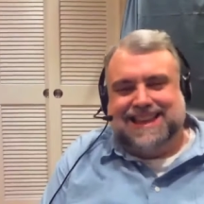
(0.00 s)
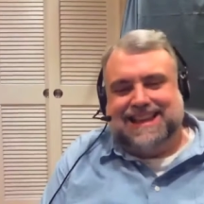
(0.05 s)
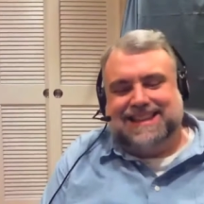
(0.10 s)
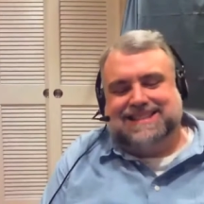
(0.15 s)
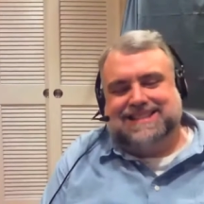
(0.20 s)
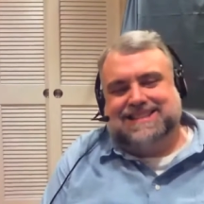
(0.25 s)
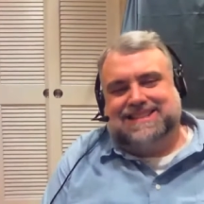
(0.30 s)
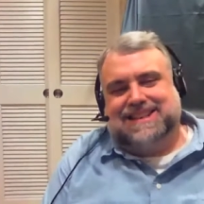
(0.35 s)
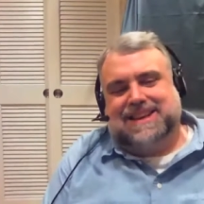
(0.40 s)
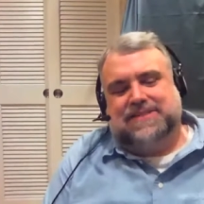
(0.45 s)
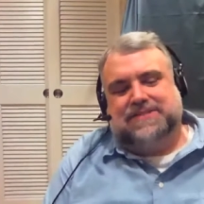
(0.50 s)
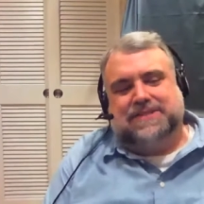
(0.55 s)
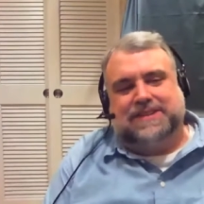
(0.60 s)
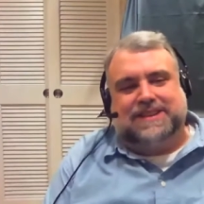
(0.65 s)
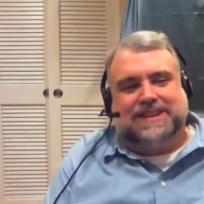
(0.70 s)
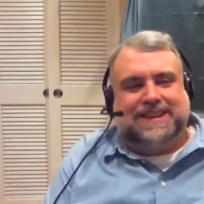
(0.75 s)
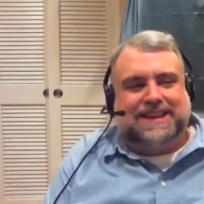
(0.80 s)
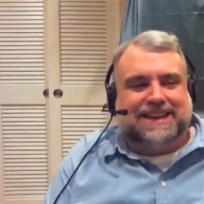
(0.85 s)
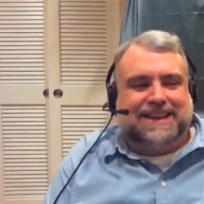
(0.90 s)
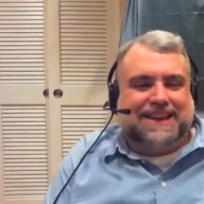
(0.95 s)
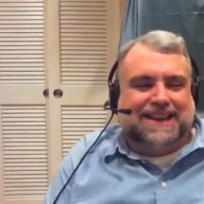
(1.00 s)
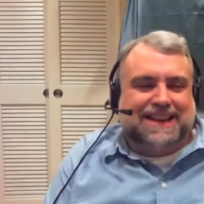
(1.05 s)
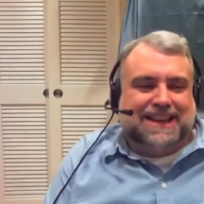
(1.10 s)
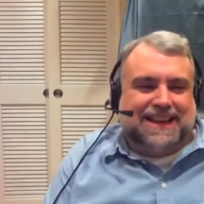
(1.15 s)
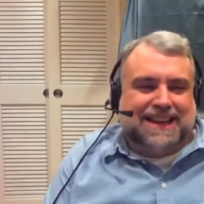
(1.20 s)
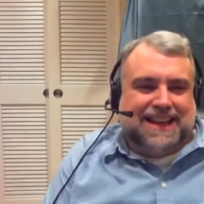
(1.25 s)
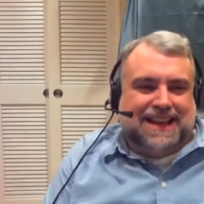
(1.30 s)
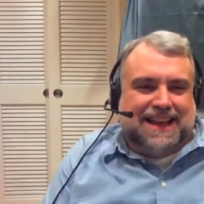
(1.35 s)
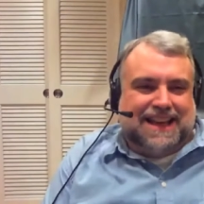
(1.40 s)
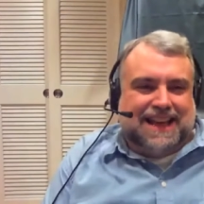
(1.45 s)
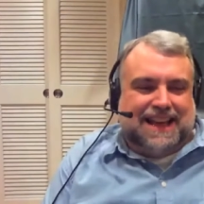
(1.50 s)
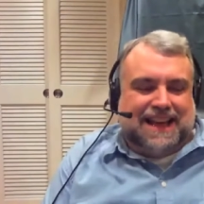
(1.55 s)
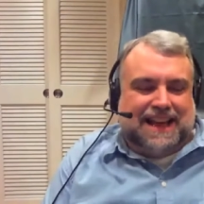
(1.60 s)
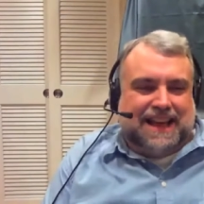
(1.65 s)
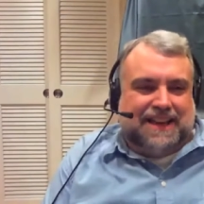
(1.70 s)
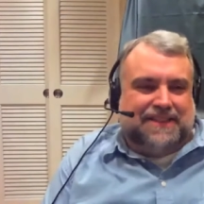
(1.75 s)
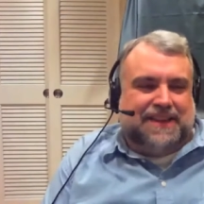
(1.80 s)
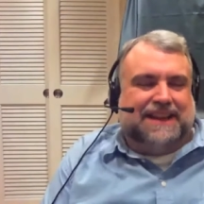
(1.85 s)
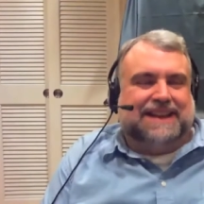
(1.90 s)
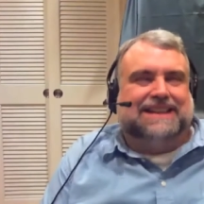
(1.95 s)
Yes, definitely.
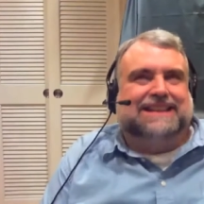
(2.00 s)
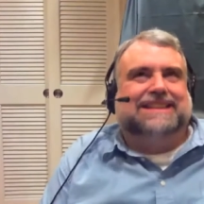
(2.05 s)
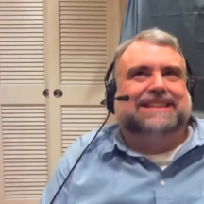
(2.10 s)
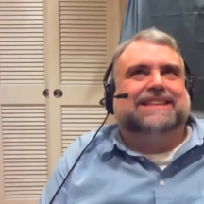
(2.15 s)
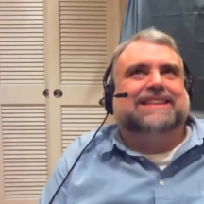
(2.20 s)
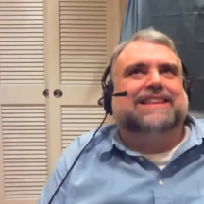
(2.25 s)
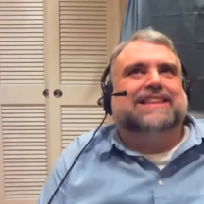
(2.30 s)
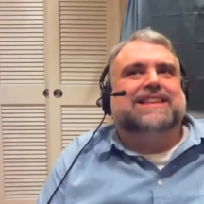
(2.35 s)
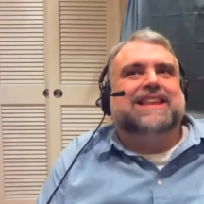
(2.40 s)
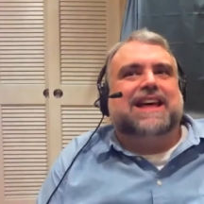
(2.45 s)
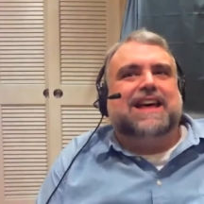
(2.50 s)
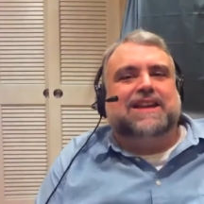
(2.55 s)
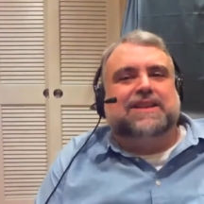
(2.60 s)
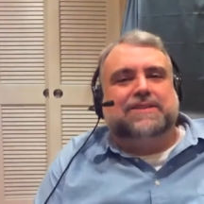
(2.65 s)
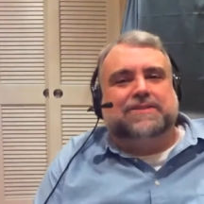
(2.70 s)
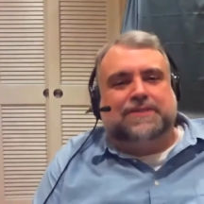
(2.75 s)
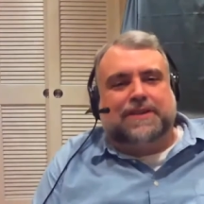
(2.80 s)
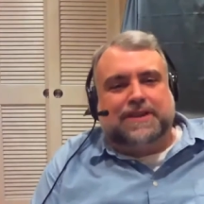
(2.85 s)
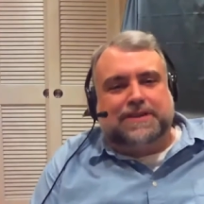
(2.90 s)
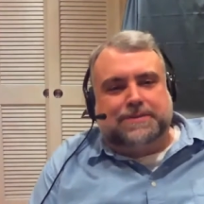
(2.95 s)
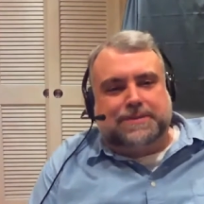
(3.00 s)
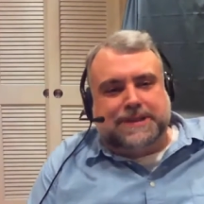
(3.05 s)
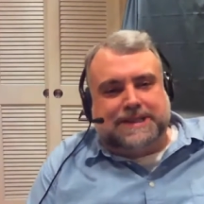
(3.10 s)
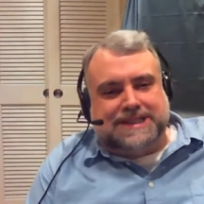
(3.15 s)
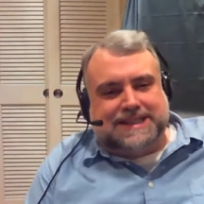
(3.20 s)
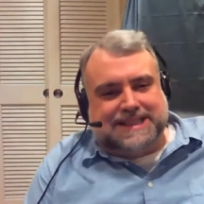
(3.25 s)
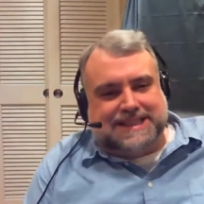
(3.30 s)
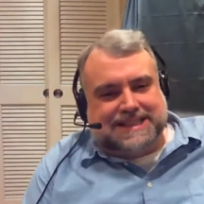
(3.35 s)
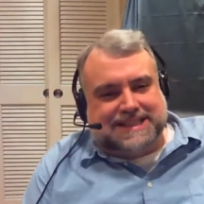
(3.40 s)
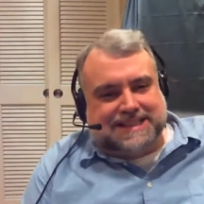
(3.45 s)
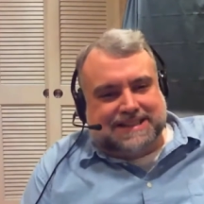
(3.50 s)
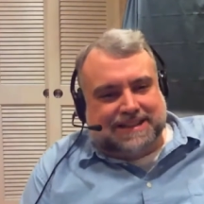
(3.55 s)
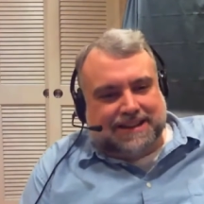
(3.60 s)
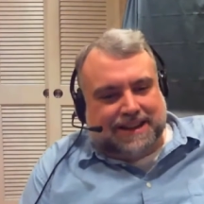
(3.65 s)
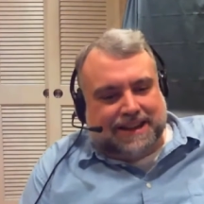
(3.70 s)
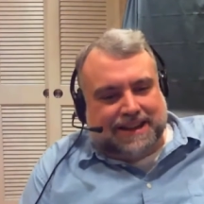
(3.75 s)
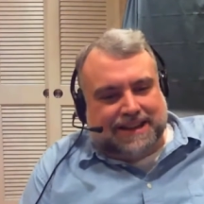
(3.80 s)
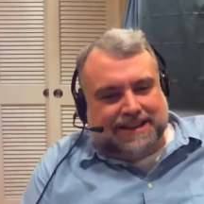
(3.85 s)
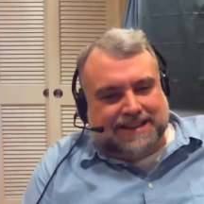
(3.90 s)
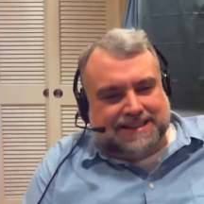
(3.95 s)
I've had a lot of fun with Dick
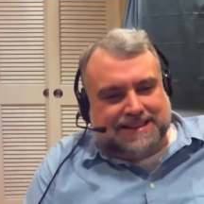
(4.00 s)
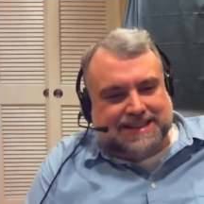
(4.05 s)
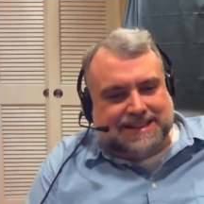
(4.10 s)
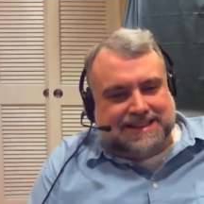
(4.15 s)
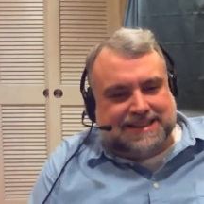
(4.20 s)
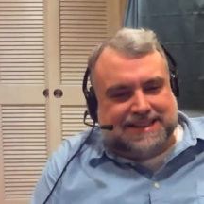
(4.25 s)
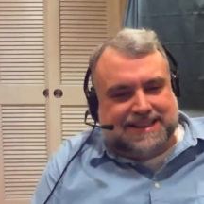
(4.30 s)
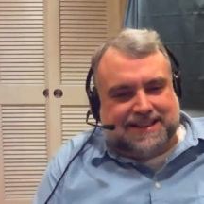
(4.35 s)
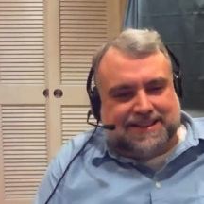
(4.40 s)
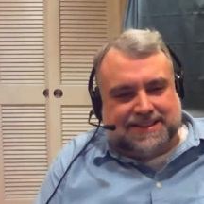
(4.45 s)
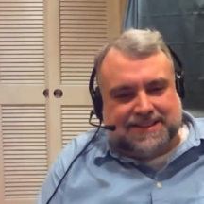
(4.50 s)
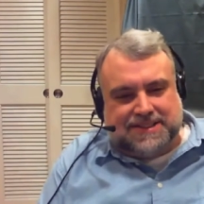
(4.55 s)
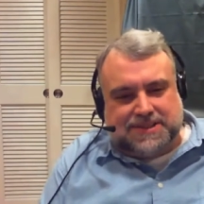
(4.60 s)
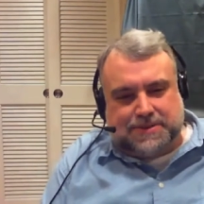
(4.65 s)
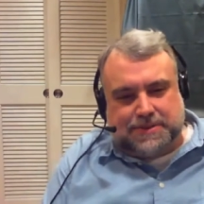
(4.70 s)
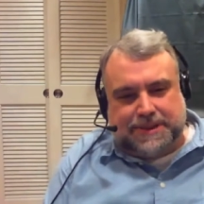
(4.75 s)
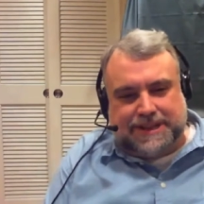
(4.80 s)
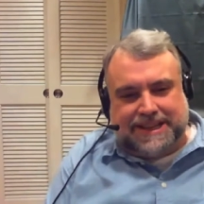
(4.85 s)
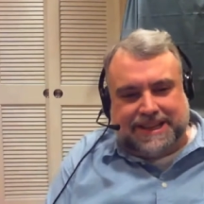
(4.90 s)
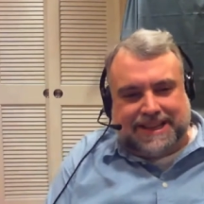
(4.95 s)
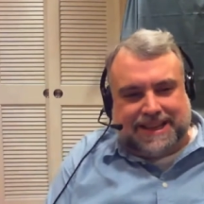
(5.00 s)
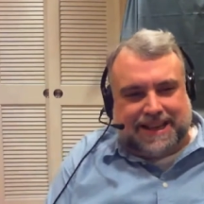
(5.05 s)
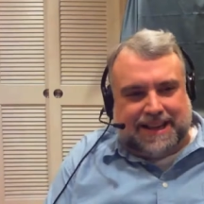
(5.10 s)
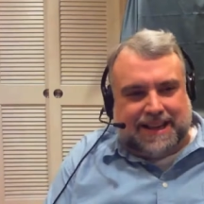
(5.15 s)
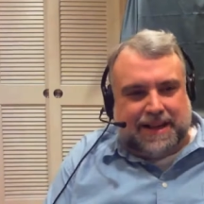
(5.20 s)
Dale this week.